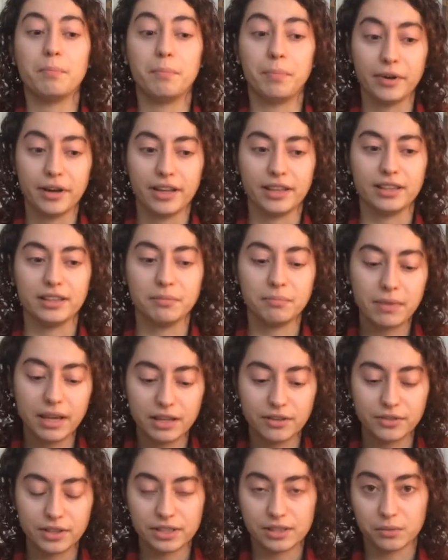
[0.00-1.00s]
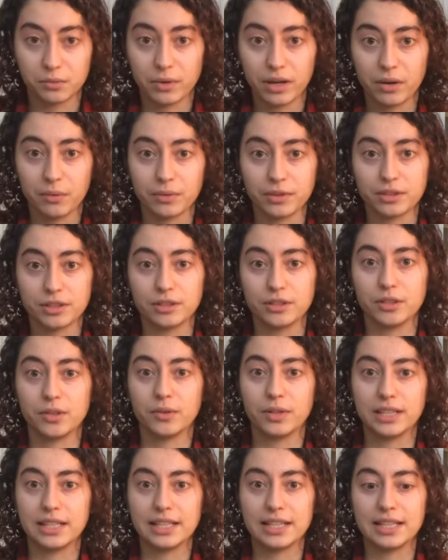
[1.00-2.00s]
But the main reason why I want to do
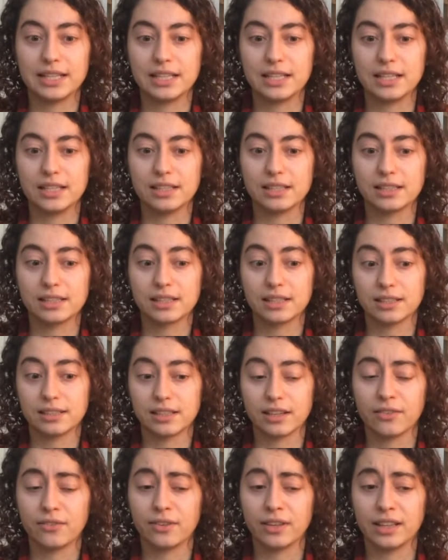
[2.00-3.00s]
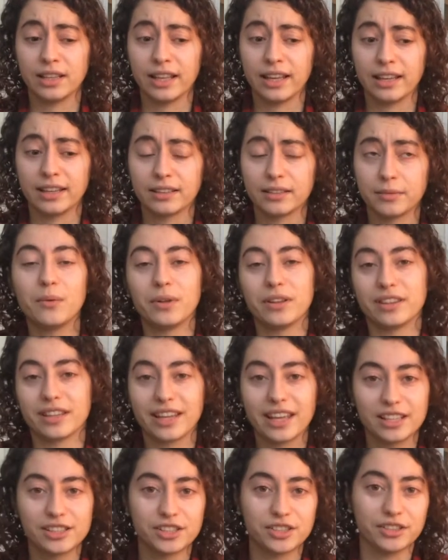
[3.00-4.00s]
it is because I feel like, well, The
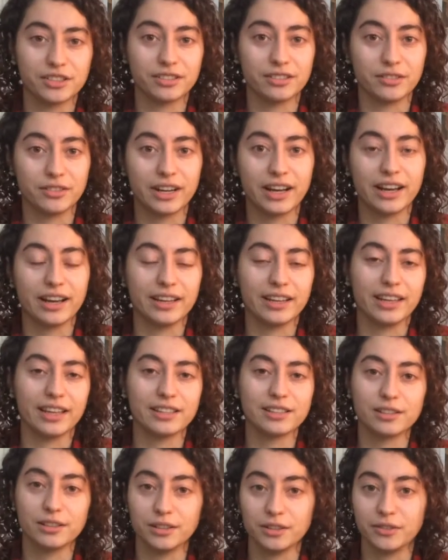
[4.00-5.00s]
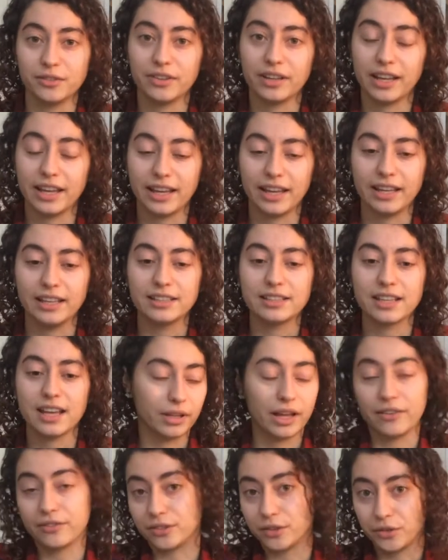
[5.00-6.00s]
Catcher in the Rye gets a lot of hate.
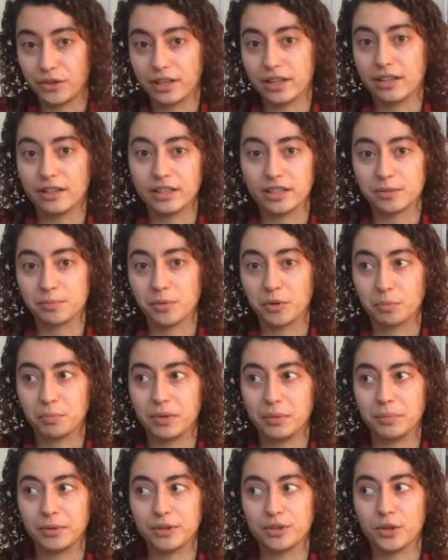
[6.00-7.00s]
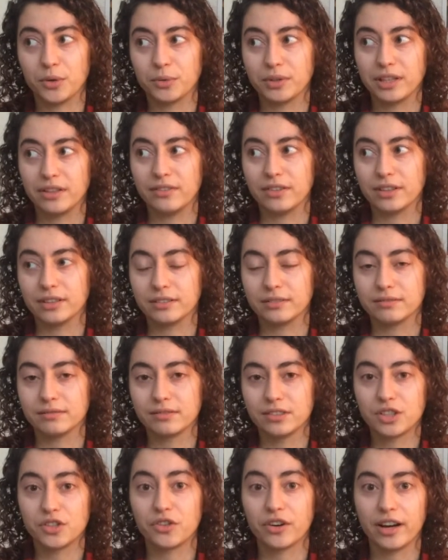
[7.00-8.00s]
After reading this book, people don't even
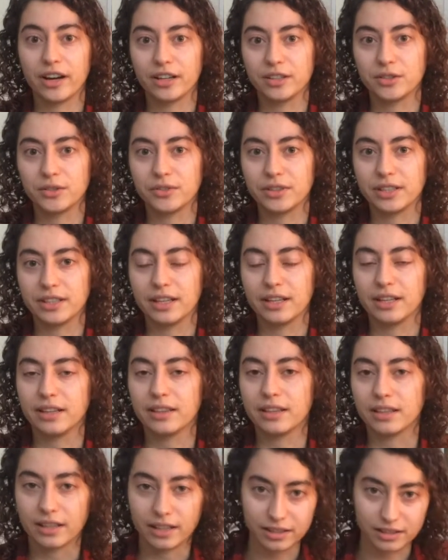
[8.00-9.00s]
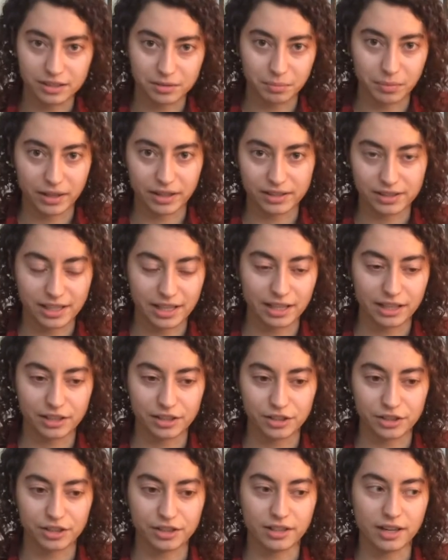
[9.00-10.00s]
try to read anything else by
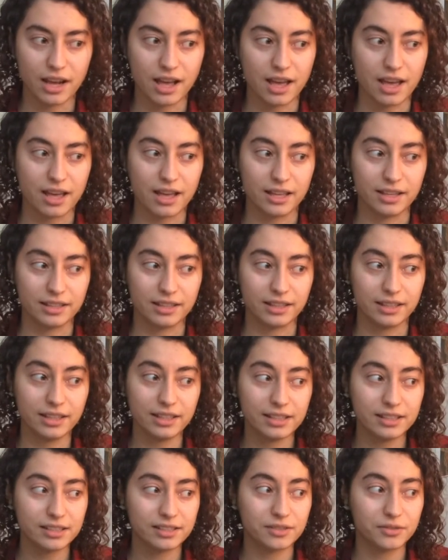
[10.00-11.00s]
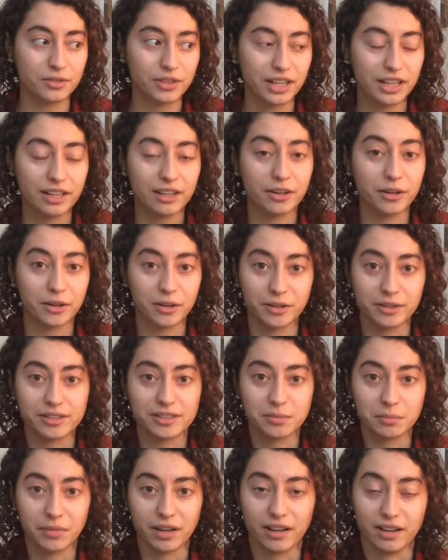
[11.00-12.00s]
Salinger. And this really
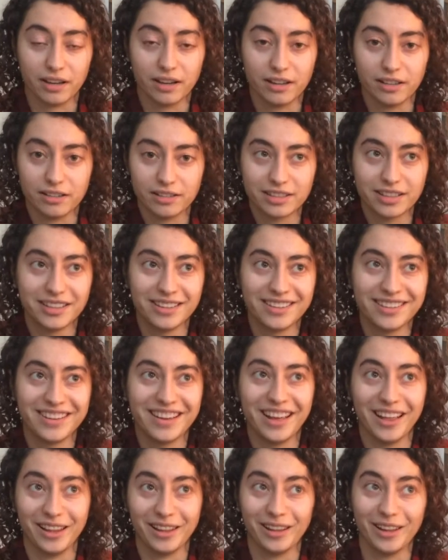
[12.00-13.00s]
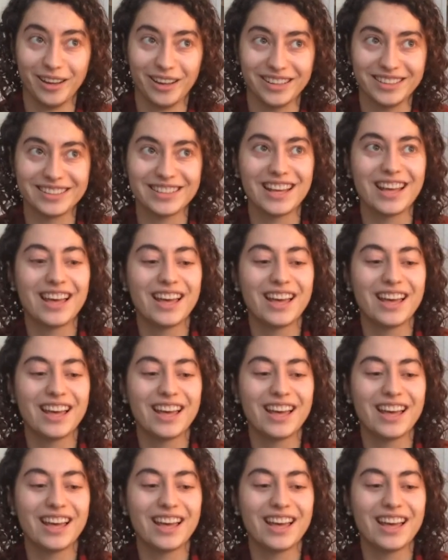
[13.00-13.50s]
hurts my heart a lot.